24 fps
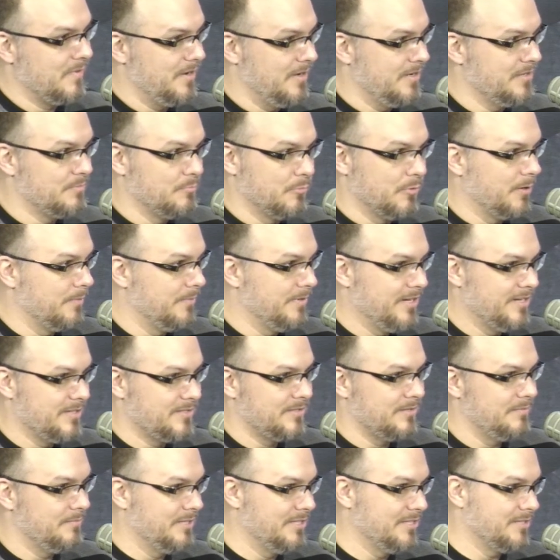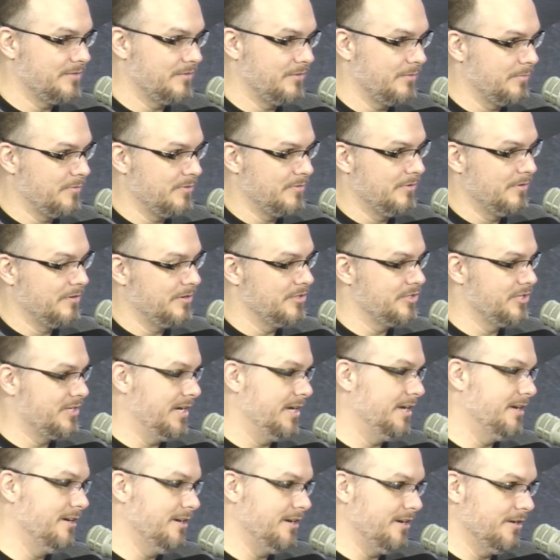as Mormonism is from
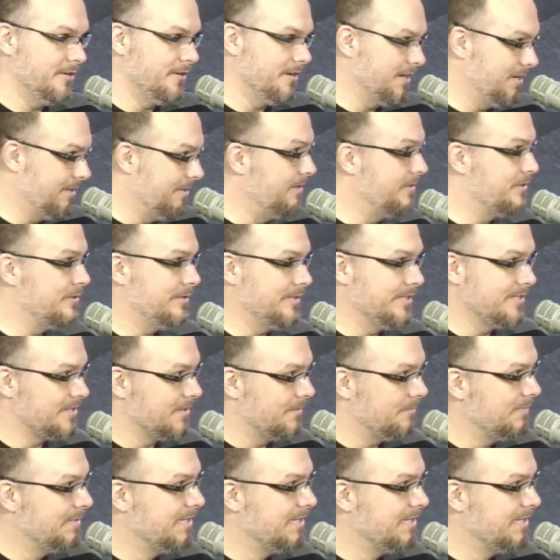Christianity or Hinduism.